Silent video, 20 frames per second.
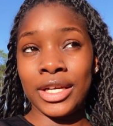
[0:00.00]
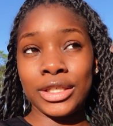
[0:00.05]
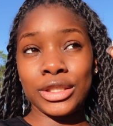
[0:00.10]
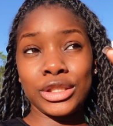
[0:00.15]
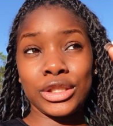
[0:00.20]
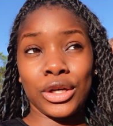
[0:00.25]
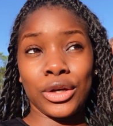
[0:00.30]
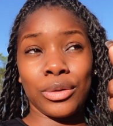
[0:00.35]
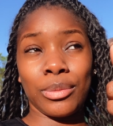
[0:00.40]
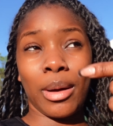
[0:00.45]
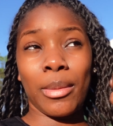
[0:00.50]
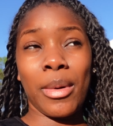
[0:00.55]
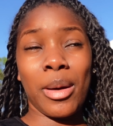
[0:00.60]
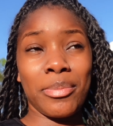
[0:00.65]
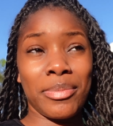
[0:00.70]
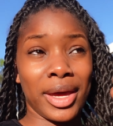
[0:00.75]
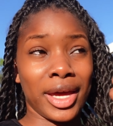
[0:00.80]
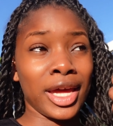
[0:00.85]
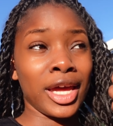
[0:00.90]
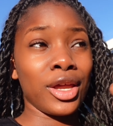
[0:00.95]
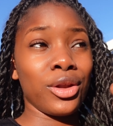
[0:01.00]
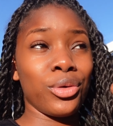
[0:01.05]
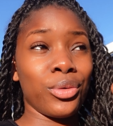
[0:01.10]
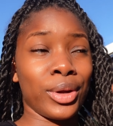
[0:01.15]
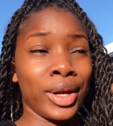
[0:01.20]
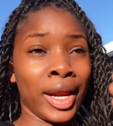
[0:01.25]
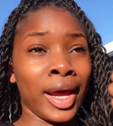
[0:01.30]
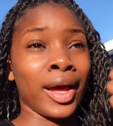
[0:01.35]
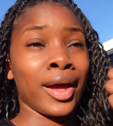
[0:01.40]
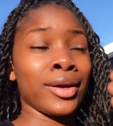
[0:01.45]
so my mom making her do
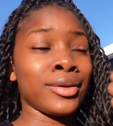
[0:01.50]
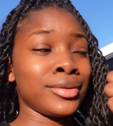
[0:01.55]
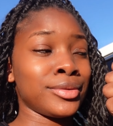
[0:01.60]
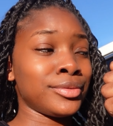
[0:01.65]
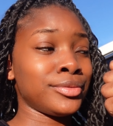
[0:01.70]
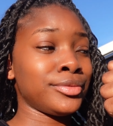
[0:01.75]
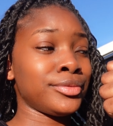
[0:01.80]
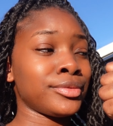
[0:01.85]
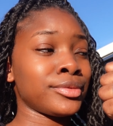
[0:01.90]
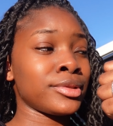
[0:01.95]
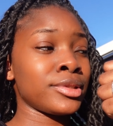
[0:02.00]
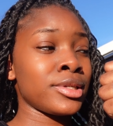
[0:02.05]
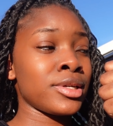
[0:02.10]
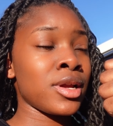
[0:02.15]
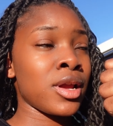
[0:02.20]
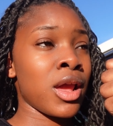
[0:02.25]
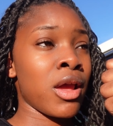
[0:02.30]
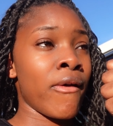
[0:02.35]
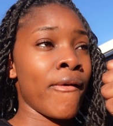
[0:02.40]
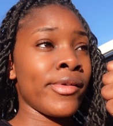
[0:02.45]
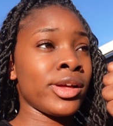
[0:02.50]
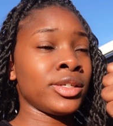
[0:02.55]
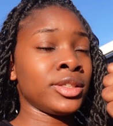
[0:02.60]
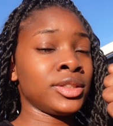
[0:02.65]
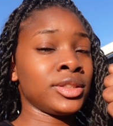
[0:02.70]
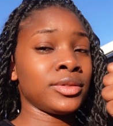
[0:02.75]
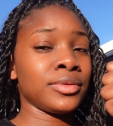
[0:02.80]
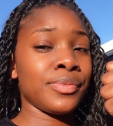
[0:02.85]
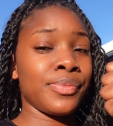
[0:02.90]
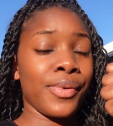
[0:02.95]
it now.
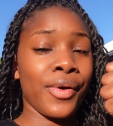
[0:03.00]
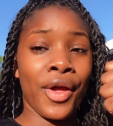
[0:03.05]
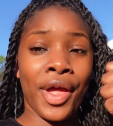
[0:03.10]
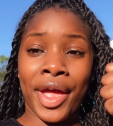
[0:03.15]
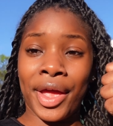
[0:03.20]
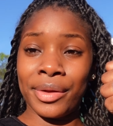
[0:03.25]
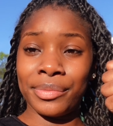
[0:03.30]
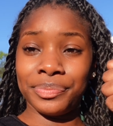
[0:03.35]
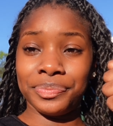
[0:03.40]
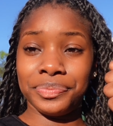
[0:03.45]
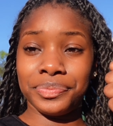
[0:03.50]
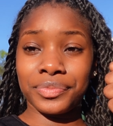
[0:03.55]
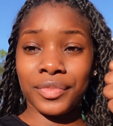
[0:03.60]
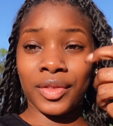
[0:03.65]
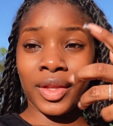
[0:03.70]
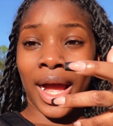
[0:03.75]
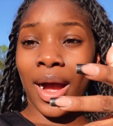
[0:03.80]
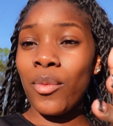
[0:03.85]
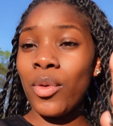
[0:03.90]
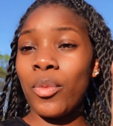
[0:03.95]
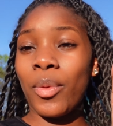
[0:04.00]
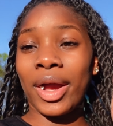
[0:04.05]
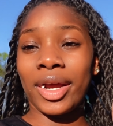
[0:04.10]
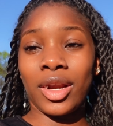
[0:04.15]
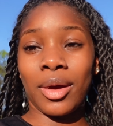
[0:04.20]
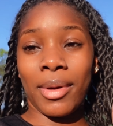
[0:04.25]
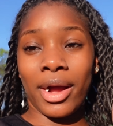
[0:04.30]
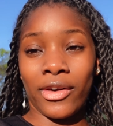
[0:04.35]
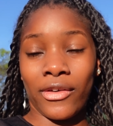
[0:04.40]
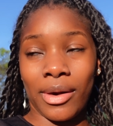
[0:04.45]
But now we're waiting
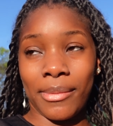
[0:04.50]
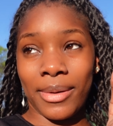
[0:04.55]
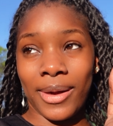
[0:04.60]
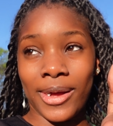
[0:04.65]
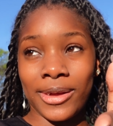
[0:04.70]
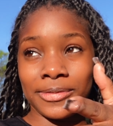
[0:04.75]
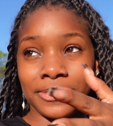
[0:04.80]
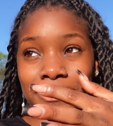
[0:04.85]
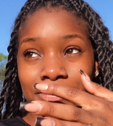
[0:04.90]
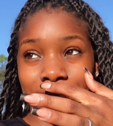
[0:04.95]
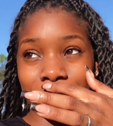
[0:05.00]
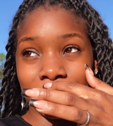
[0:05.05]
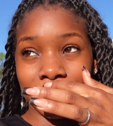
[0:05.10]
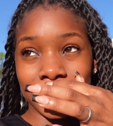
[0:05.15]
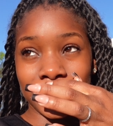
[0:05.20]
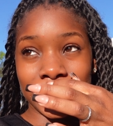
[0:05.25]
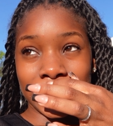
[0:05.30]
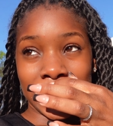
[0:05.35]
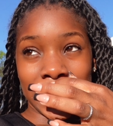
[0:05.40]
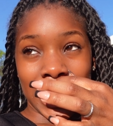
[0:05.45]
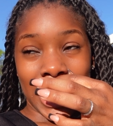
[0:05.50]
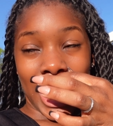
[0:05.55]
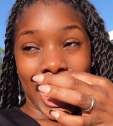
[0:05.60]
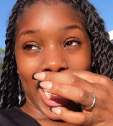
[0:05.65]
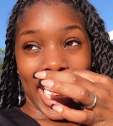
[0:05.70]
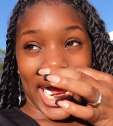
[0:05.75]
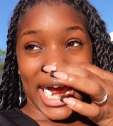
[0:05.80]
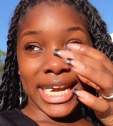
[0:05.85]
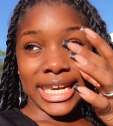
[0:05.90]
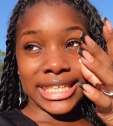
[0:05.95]
on my grandma,
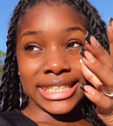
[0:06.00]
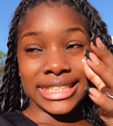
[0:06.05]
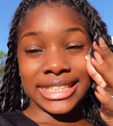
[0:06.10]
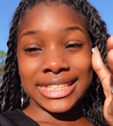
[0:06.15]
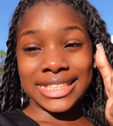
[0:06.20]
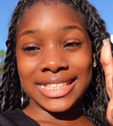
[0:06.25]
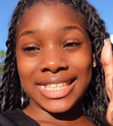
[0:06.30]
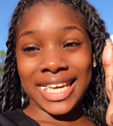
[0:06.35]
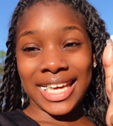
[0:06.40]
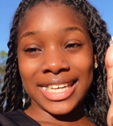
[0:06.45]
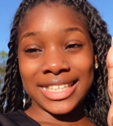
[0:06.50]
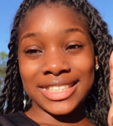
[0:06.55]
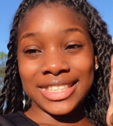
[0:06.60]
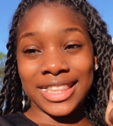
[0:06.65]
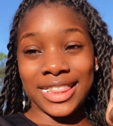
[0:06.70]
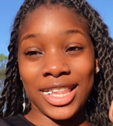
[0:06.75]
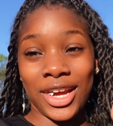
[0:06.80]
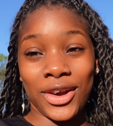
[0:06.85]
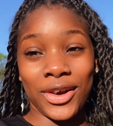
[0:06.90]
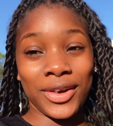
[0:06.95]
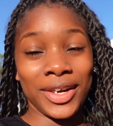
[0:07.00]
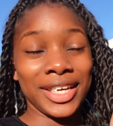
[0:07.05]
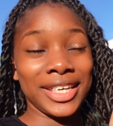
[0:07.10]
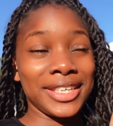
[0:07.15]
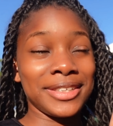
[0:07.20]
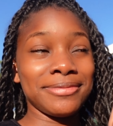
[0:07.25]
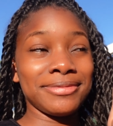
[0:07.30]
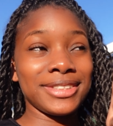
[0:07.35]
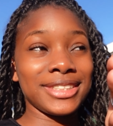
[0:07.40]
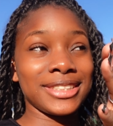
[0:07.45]
and it's six
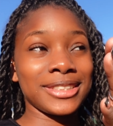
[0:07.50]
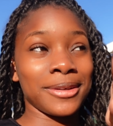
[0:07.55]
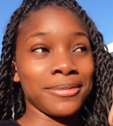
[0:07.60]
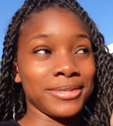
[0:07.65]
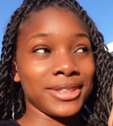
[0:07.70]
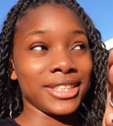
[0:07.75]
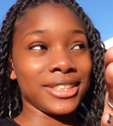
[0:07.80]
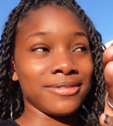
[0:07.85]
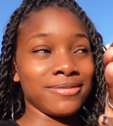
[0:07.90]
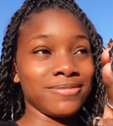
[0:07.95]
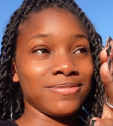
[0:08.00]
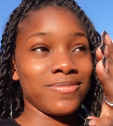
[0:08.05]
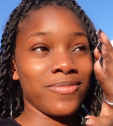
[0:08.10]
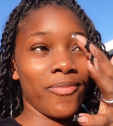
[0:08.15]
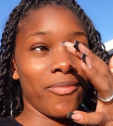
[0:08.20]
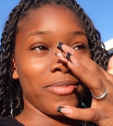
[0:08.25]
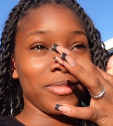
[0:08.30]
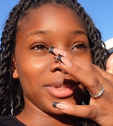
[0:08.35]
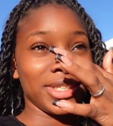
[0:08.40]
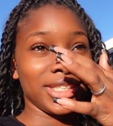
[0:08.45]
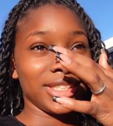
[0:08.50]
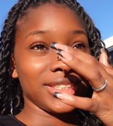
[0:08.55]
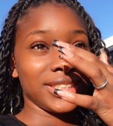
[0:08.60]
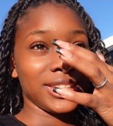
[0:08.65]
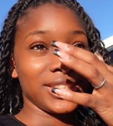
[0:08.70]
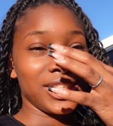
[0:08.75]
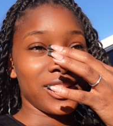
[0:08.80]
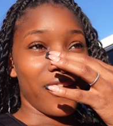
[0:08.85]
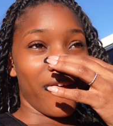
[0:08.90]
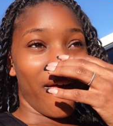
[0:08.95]
thirty something.
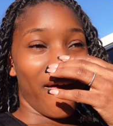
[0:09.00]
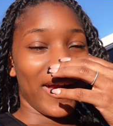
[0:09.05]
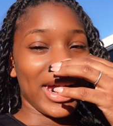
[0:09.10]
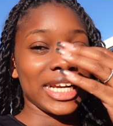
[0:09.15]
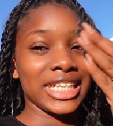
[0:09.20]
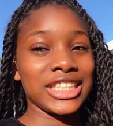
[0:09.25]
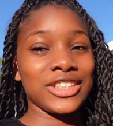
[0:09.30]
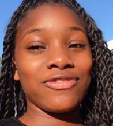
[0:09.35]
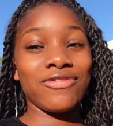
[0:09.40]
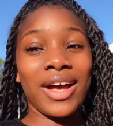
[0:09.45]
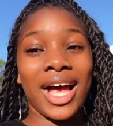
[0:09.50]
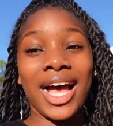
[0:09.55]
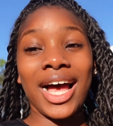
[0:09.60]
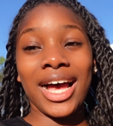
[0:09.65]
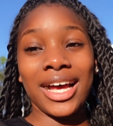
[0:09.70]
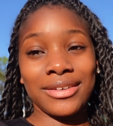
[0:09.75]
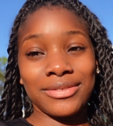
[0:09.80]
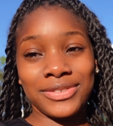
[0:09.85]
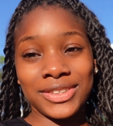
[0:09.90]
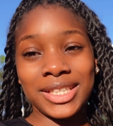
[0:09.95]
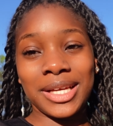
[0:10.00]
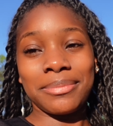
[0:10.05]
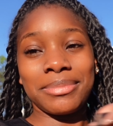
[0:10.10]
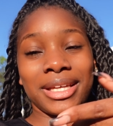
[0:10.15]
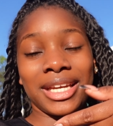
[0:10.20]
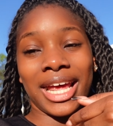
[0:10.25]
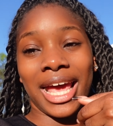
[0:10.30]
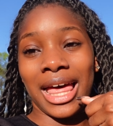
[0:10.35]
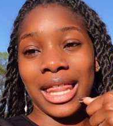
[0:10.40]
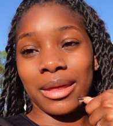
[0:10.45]
And it's five
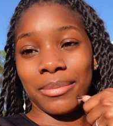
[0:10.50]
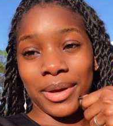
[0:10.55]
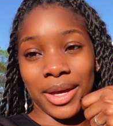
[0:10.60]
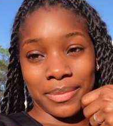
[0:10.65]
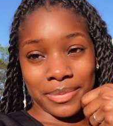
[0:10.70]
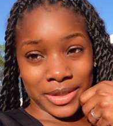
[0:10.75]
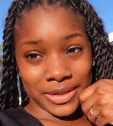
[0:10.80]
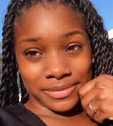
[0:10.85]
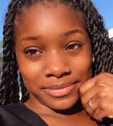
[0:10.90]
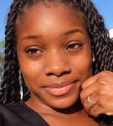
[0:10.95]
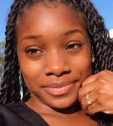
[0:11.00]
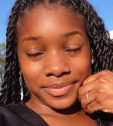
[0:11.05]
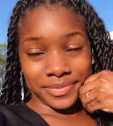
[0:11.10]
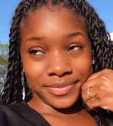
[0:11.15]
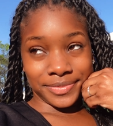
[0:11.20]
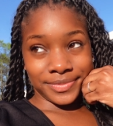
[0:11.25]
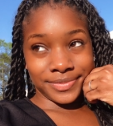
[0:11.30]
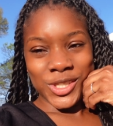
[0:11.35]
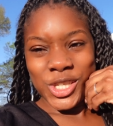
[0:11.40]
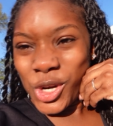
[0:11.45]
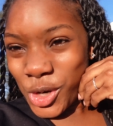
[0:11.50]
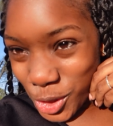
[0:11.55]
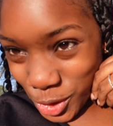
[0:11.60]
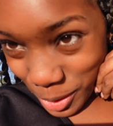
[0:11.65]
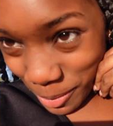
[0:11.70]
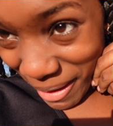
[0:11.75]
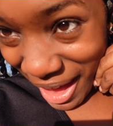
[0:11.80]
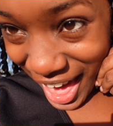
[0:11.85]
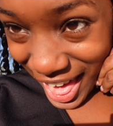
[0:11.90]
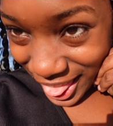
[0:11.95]
something in Alabama. You do
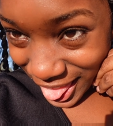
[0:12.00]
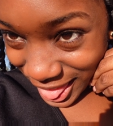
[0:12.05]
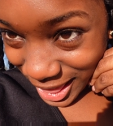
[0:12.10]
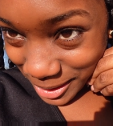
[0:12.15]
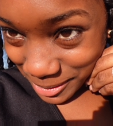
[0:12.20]
the math.